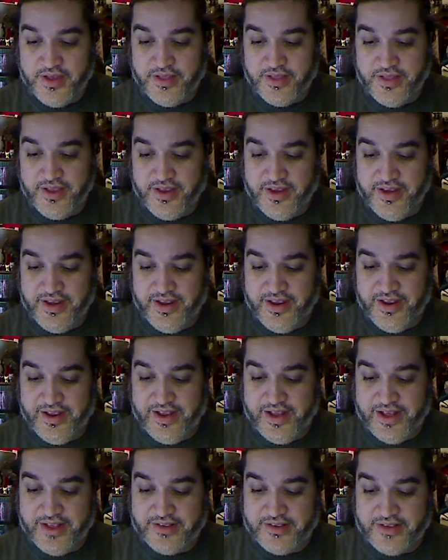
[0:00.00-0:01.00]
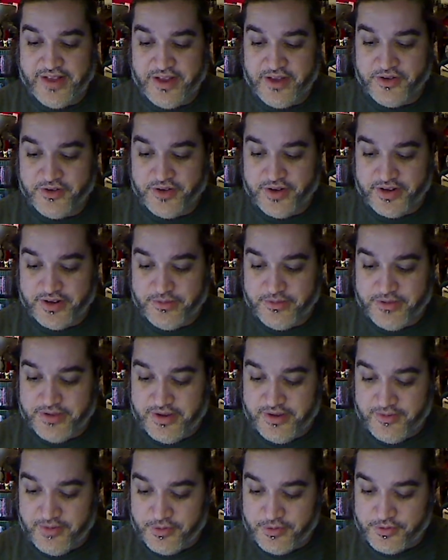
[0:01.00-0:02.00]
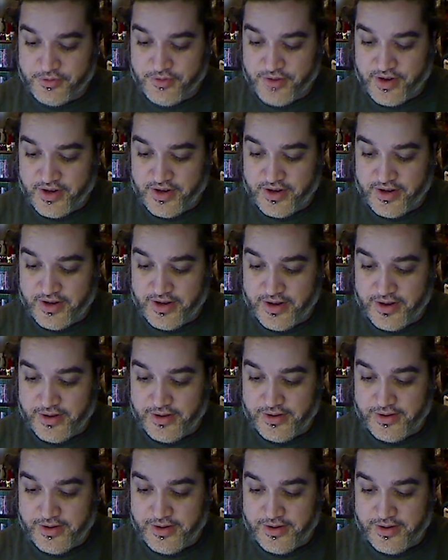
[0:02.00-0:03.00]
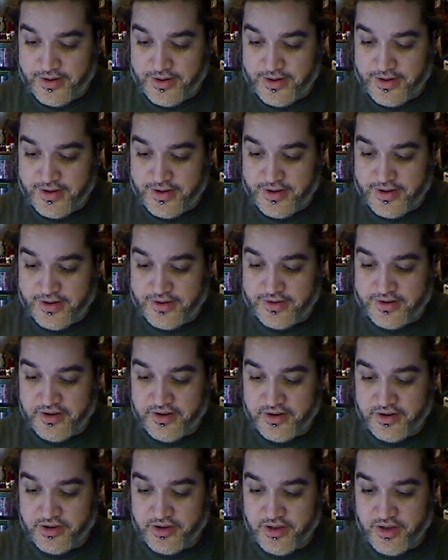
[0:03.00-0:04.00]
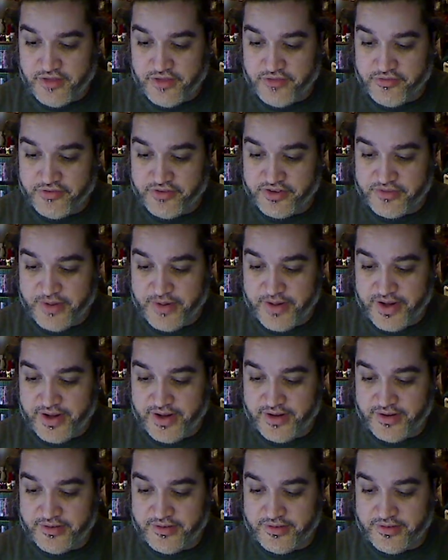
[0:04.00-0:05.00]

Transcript: And the soundtrack, let me see if I was right on that. Terry Cloth wristband.